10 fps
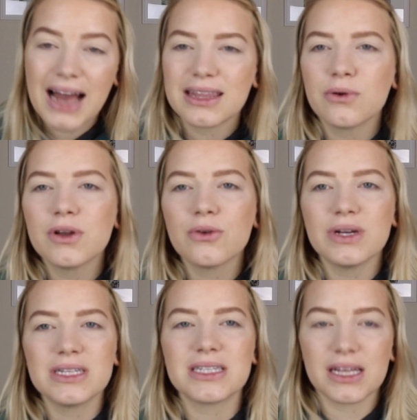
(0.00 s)
I think one of the
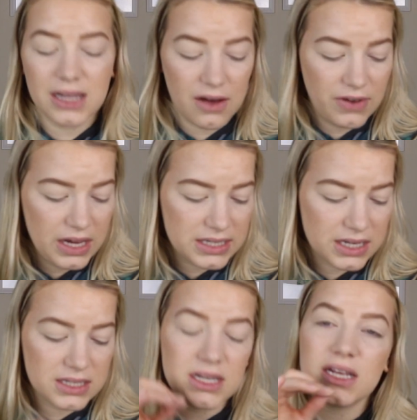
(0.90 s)
reasons I love it is
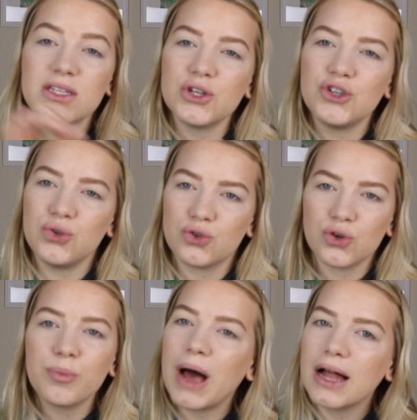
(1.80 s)
because it is a
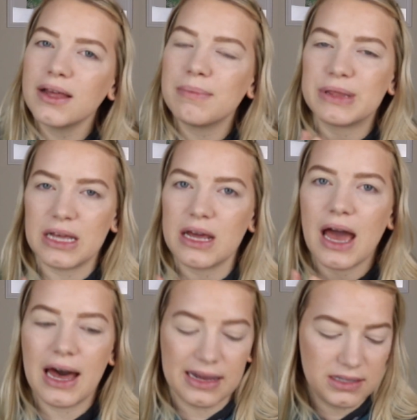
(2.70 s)
neutral palette, but then it
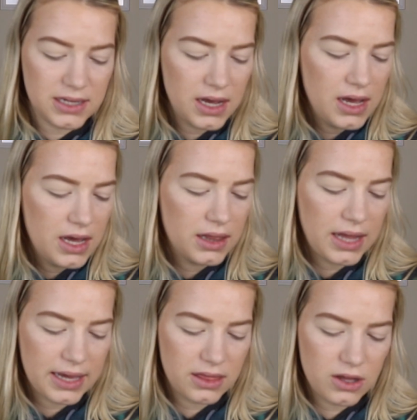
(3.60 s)
has
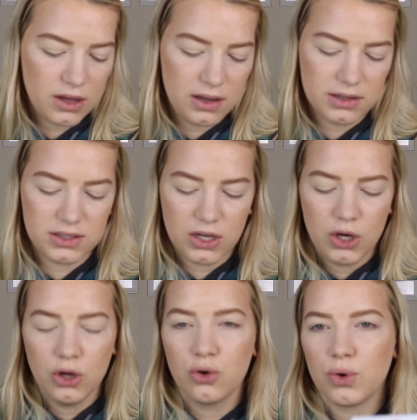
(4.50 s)
like these
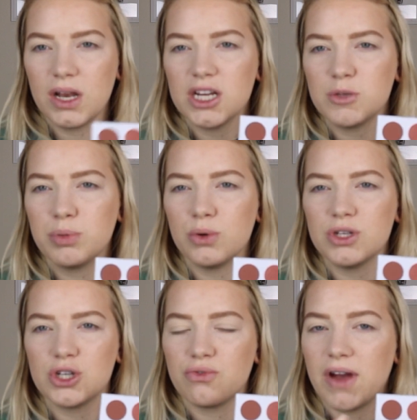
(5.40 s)
greenish
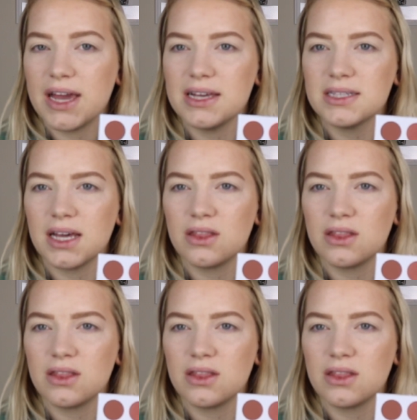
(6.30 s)
bluish grays.